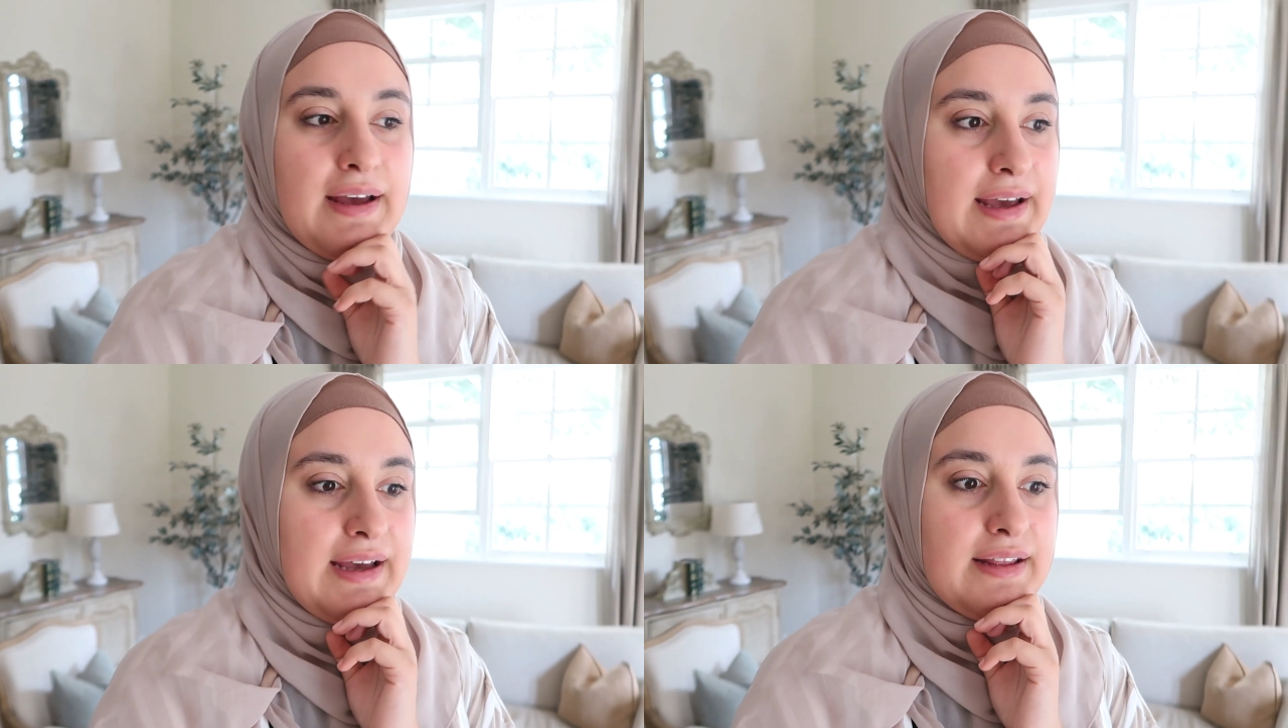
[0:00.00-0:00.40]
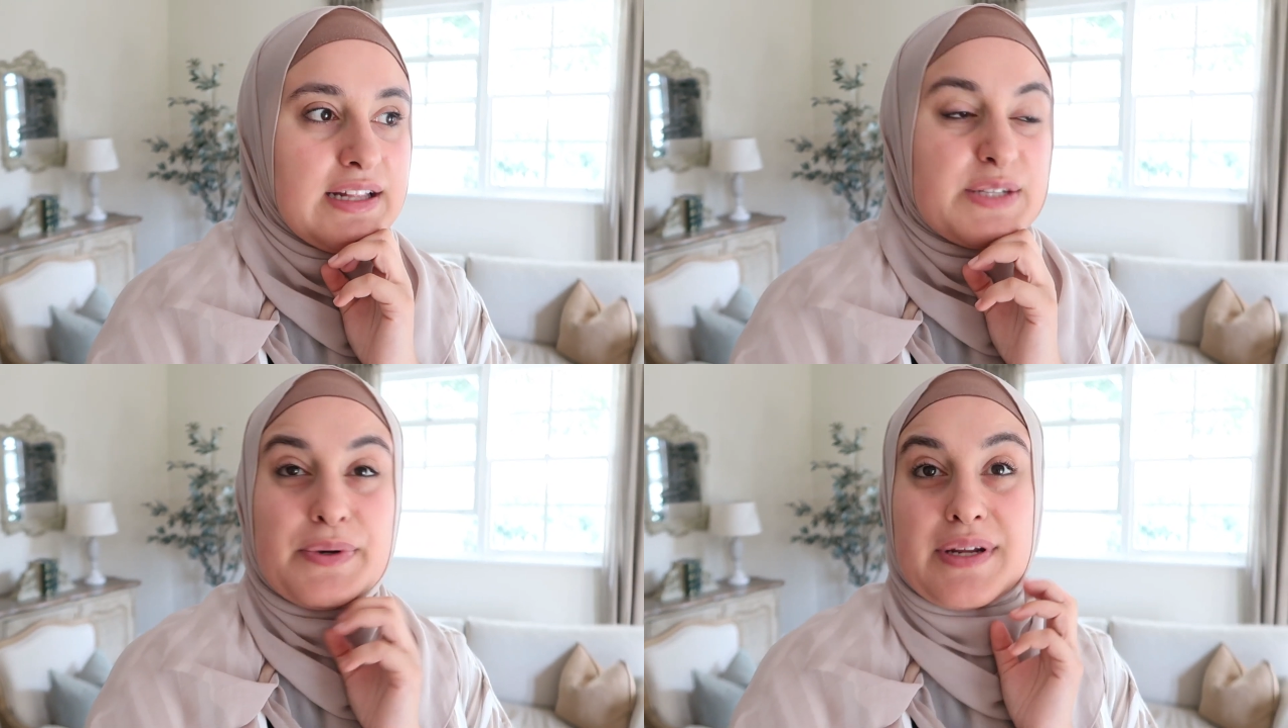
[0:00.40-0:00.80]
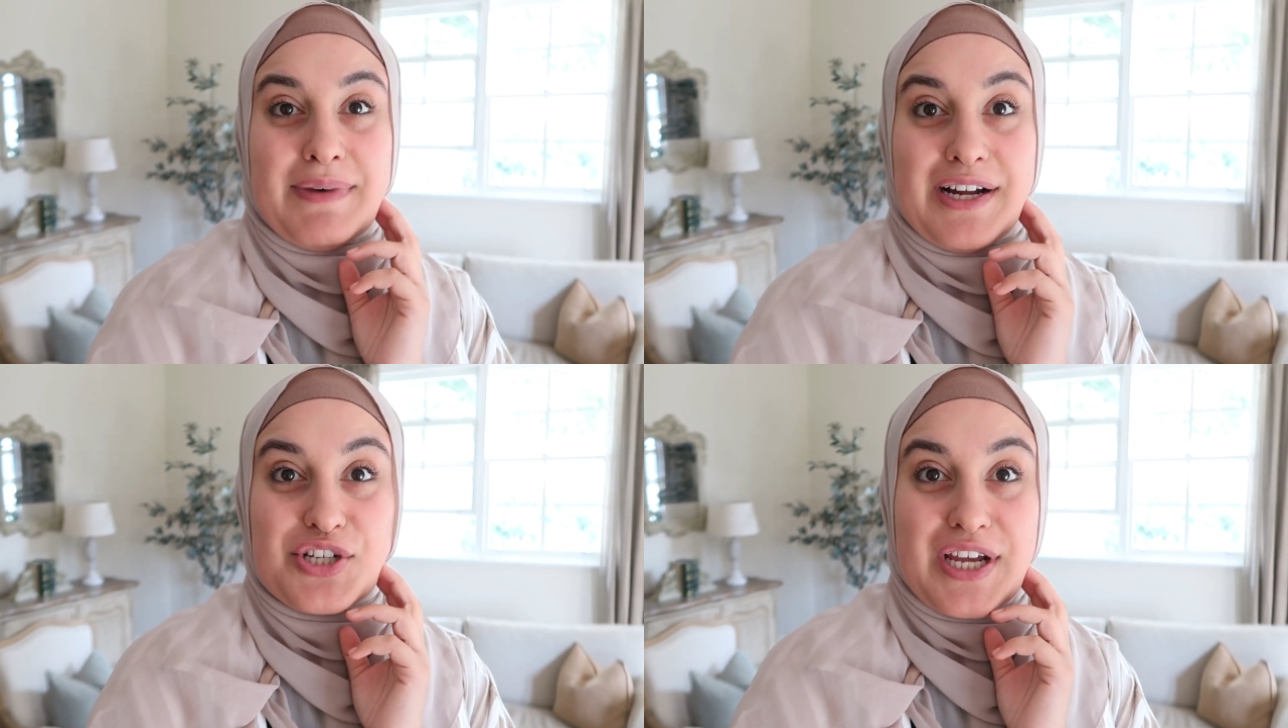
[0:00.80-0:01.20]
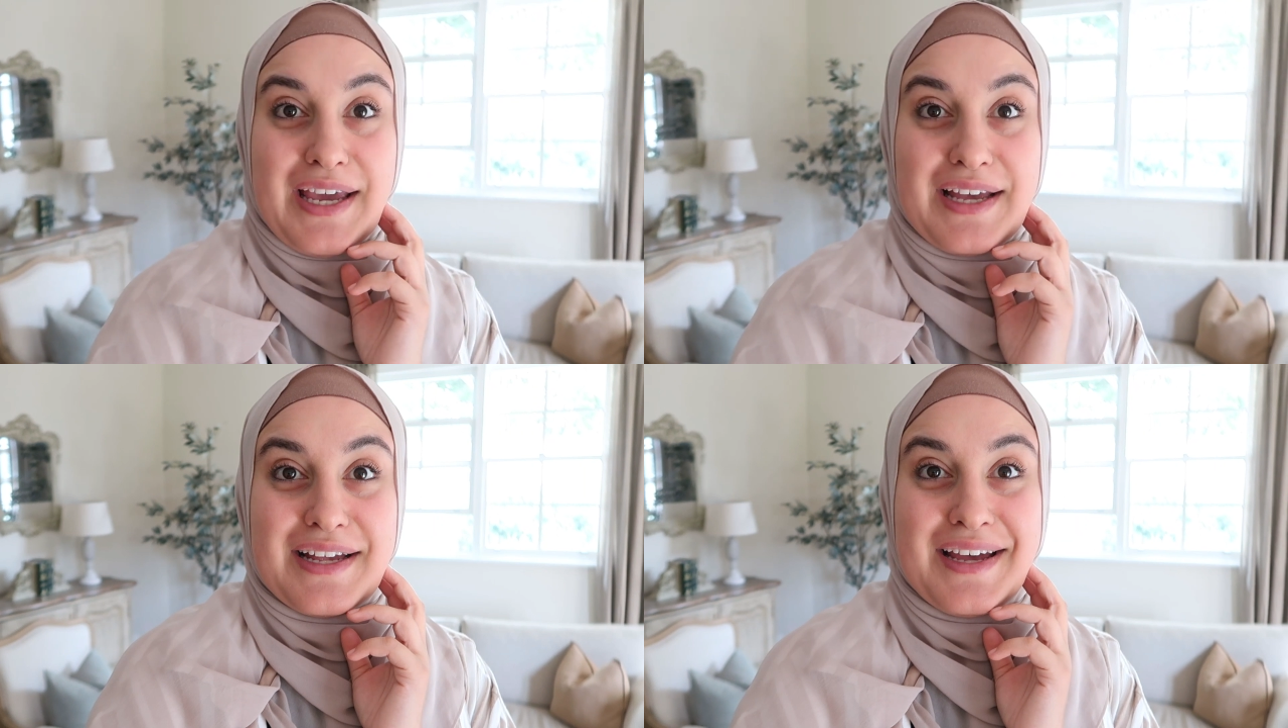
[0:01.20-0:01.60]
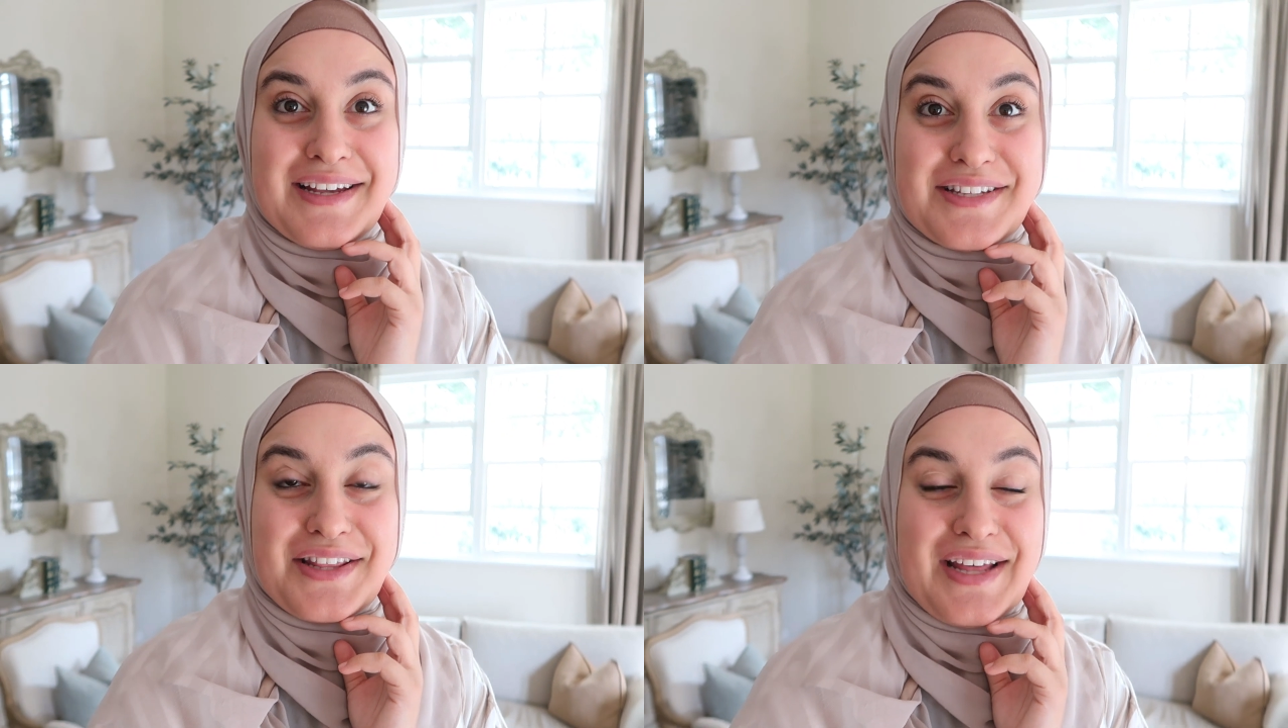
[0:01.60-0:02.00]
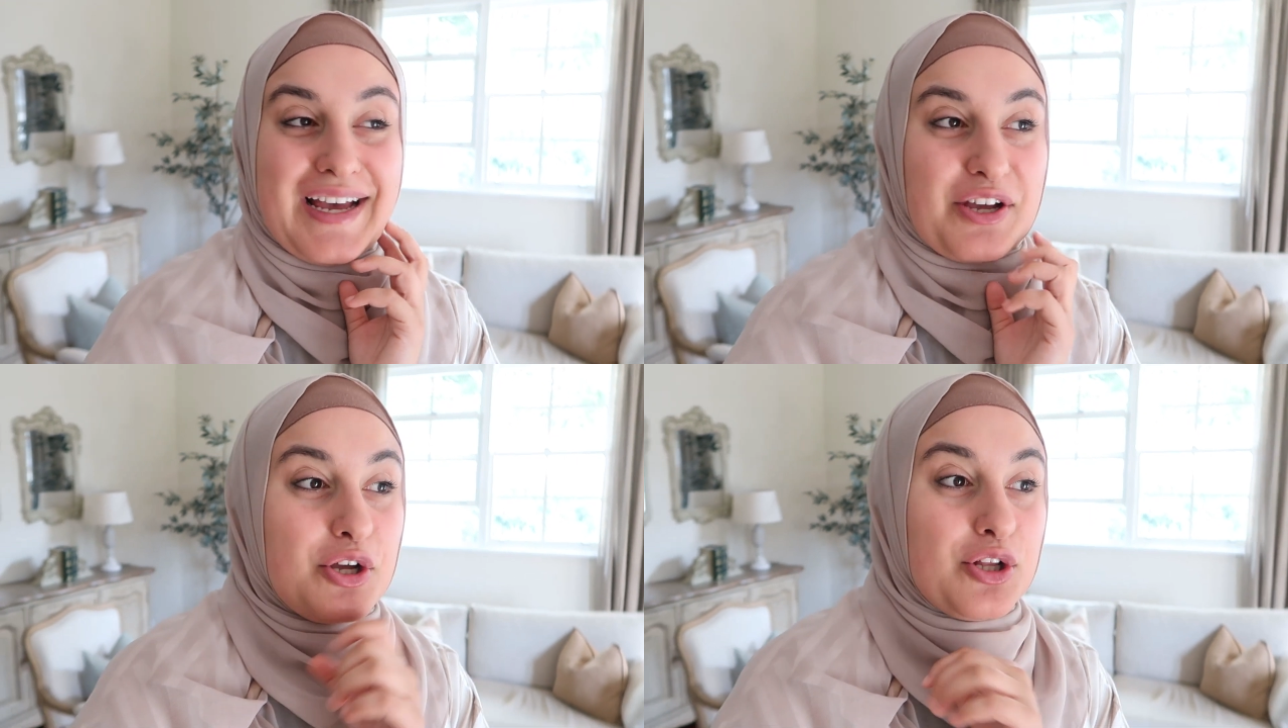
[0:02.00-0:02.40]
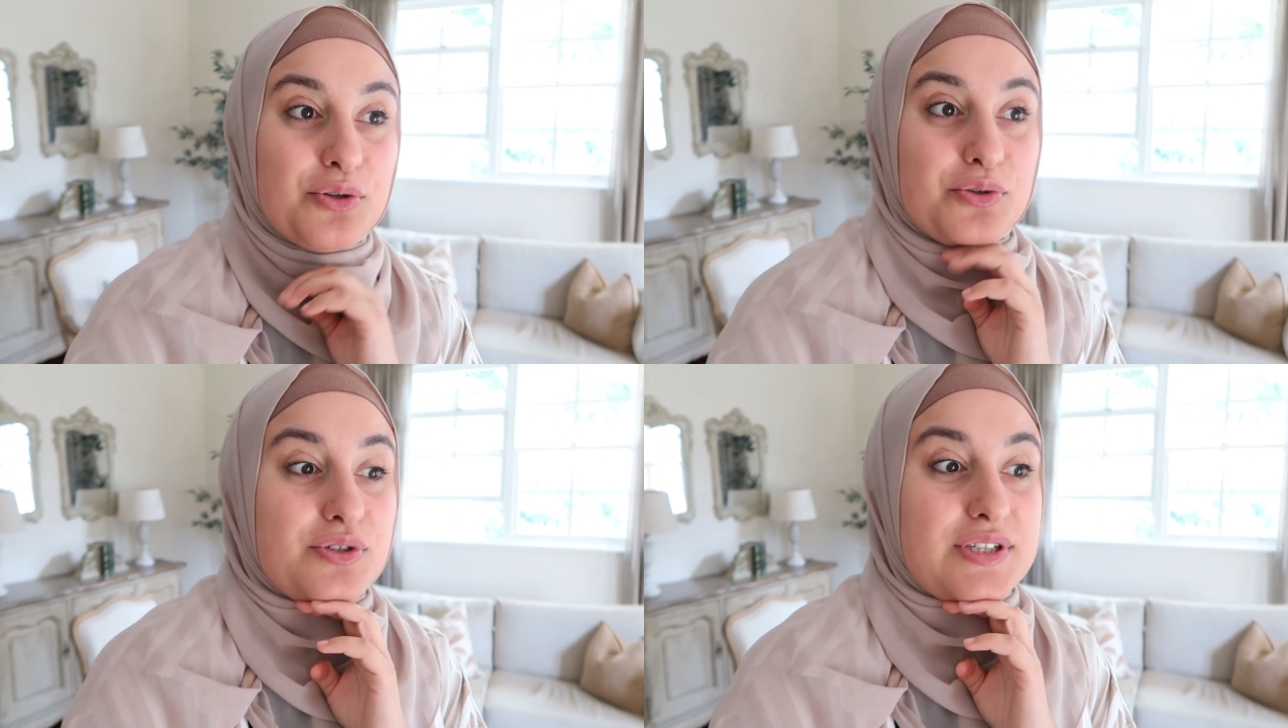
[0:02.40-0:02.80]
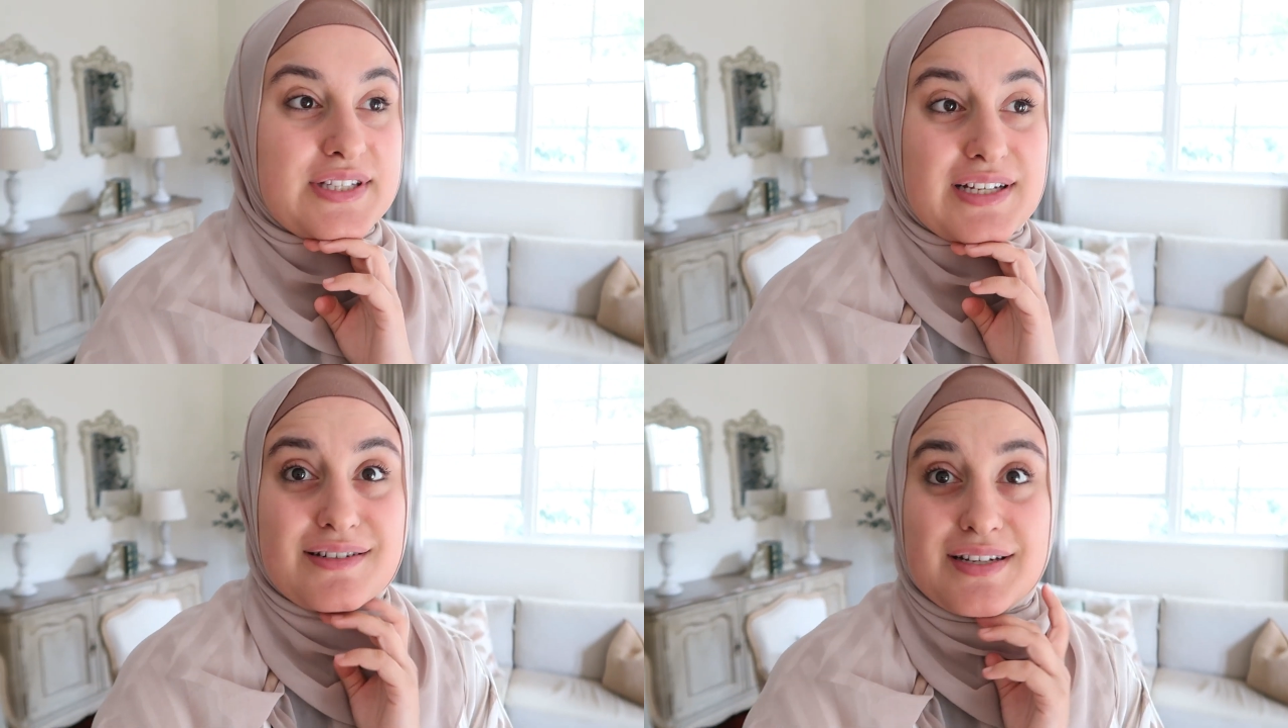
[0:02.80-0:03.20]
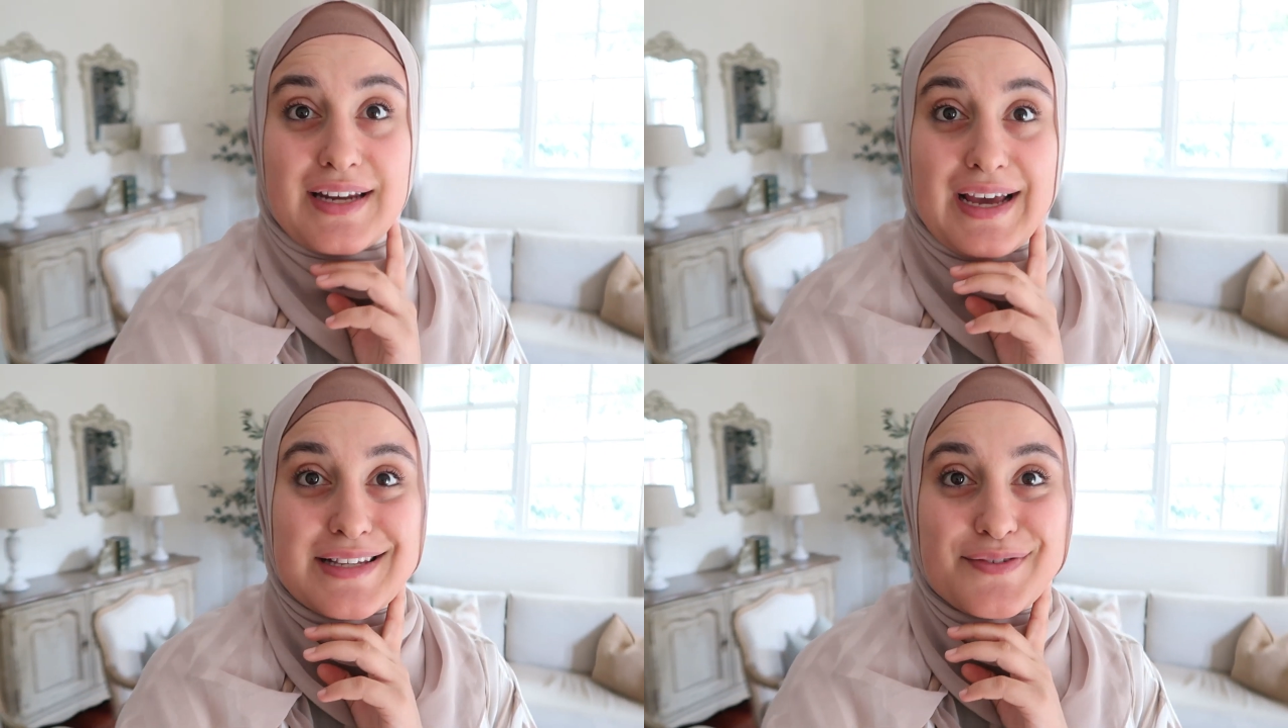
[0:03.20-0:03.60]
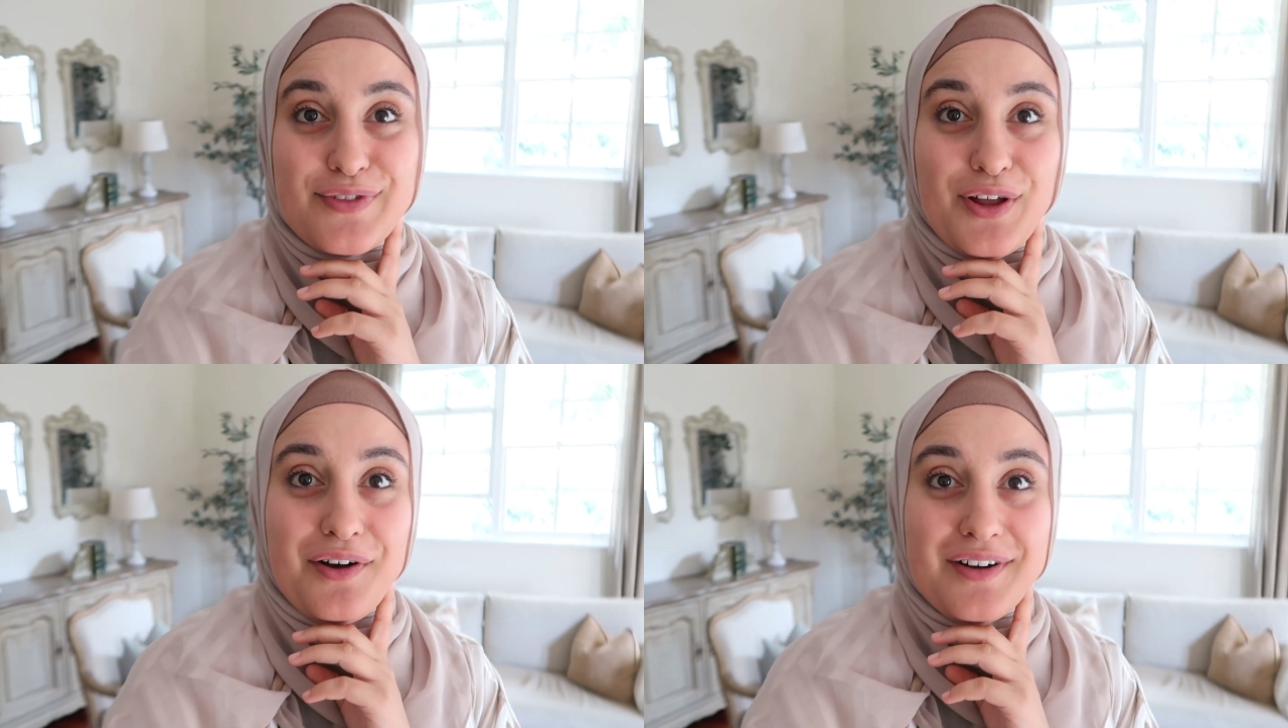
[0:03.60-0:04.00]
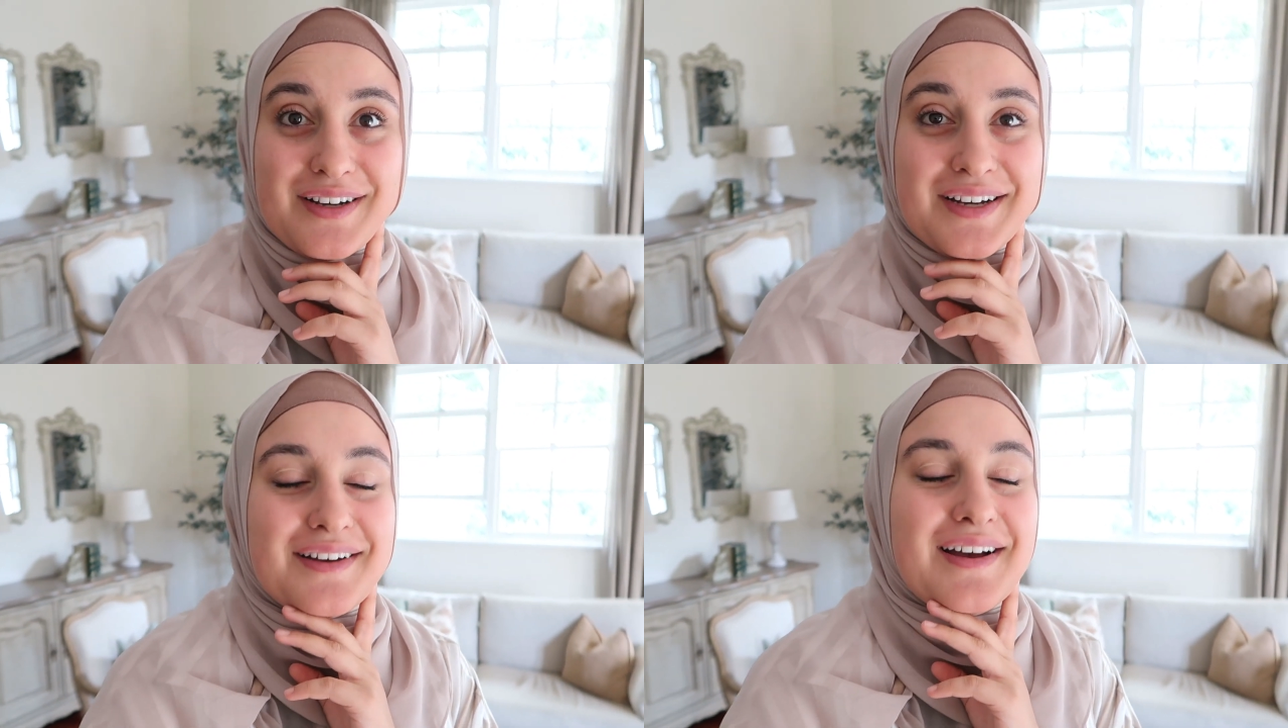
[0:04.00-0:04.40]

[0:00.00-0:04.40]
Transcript: And that's pretty much it. So that concludes today's vlog.